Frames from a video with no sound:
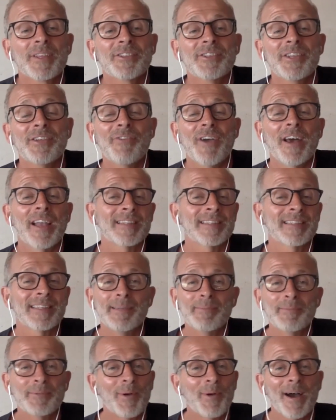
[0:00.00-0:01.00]
She fell
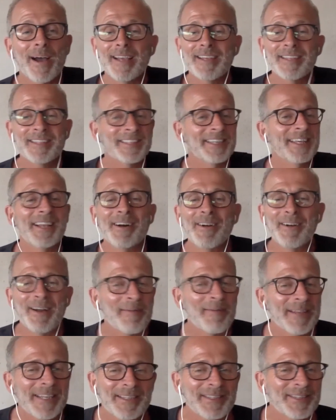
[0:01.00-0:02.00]
asleep twice, you know, I
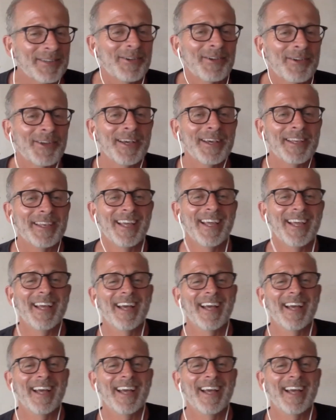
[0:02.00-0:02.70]
mean, it's all good.